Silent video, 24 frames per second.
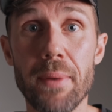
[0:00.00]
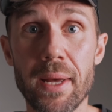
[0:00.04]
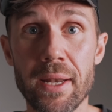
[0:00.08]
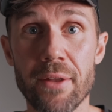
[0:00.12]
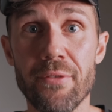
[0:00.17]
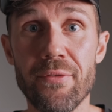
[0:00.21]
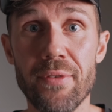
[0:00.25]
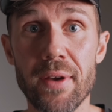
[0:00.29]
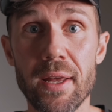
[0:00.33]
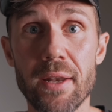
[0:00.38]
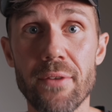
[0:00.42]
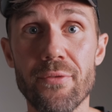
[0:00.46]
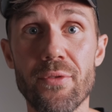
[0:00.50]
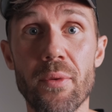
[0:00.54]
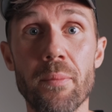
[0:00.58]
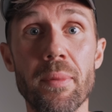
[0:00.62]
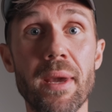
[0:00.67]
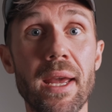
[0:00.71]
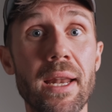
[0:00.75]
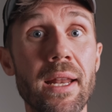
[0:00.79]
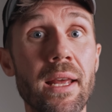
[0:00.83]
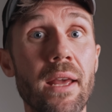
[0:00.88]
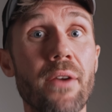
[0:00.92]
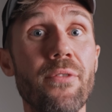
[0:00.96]
benefit from
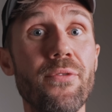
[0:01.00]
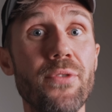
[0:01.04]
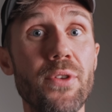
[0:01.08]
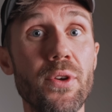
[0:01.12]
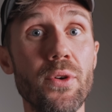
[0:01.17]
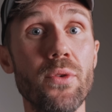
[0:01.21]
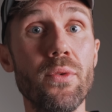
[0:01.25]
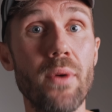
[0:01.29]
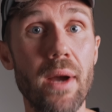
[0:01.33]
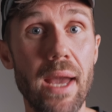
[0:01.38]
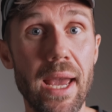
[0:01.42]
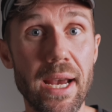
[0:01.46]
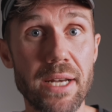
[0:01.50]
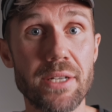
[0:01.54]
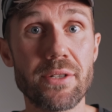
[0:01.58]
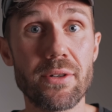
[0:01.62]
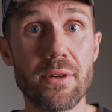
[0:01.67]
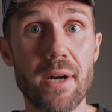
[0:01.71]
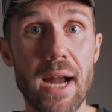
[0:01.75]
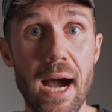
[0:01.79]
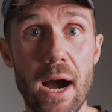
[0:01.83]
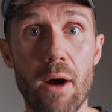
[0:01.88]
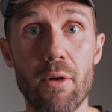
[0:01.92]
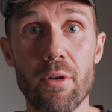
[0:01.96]
getting a few
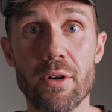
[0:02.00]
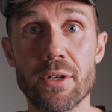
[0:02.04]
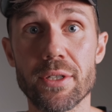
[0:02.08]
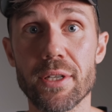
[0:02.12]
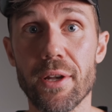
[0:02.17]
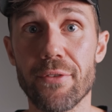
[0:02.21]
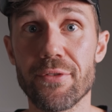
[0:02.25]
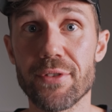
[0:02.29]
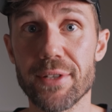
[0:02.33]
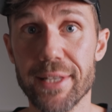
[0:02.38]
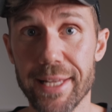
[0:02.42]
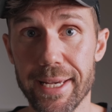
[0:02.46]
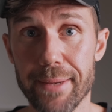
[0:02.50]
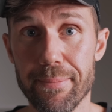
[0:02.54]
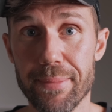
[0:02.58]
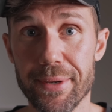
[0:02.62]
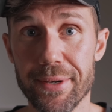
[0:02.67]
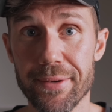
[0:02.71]
extra hours of sleep.